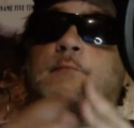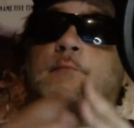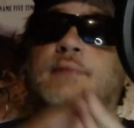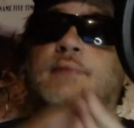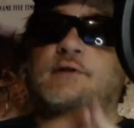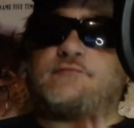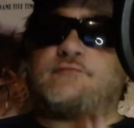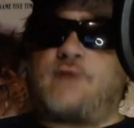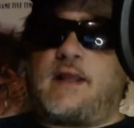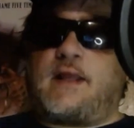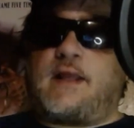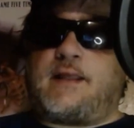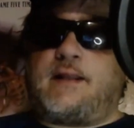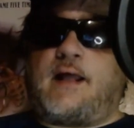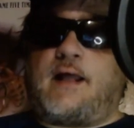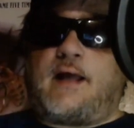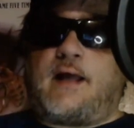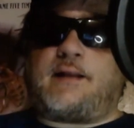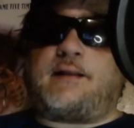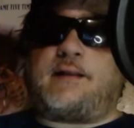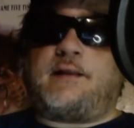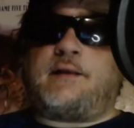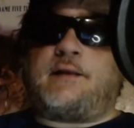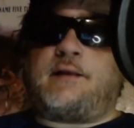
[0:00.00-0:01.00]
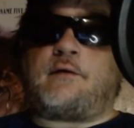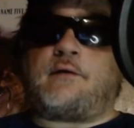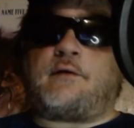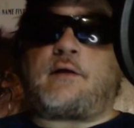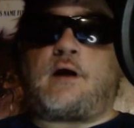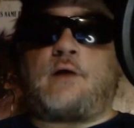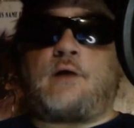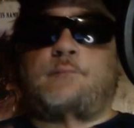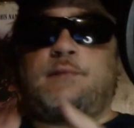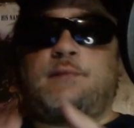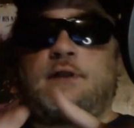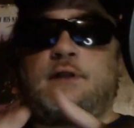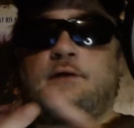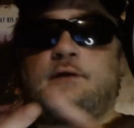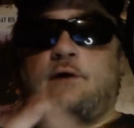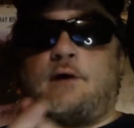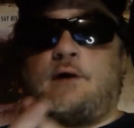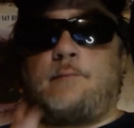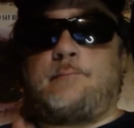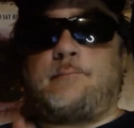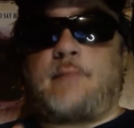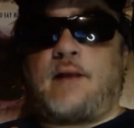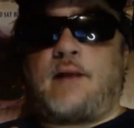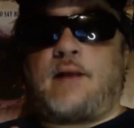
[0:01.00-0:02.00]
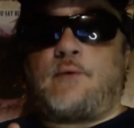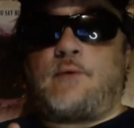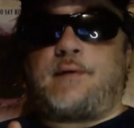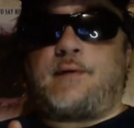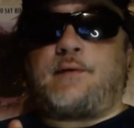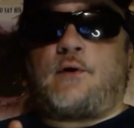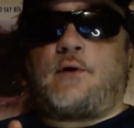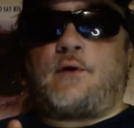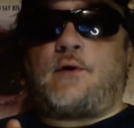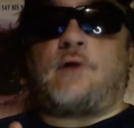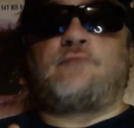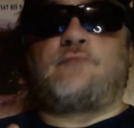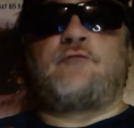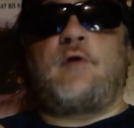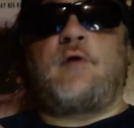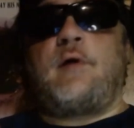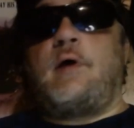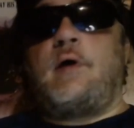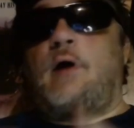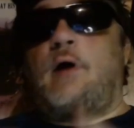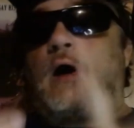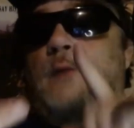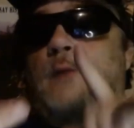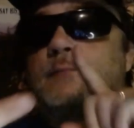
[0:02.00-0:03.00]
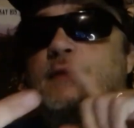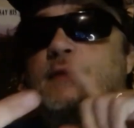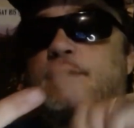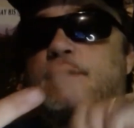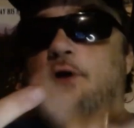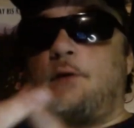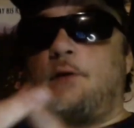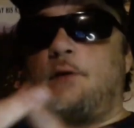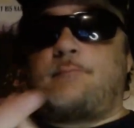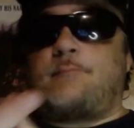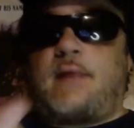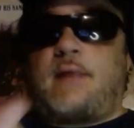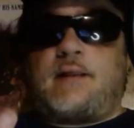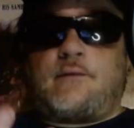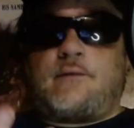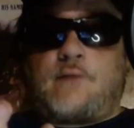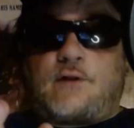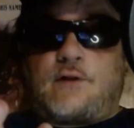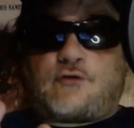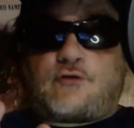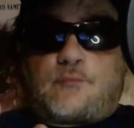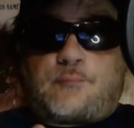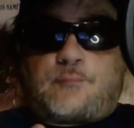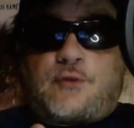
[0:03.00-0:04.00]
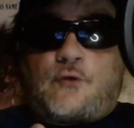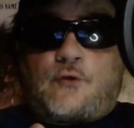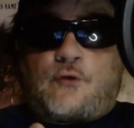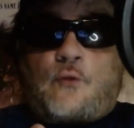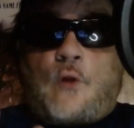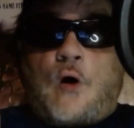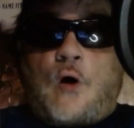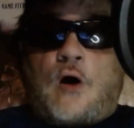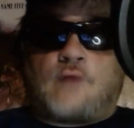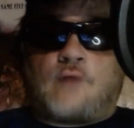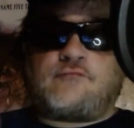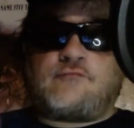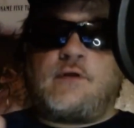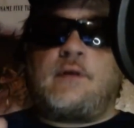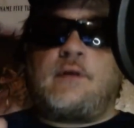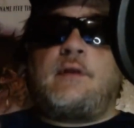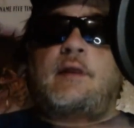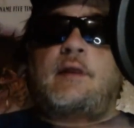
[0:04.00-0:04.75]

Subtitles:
But if I get out of here, I'll be cutting my rent off, I'll be cutting my electric bill off,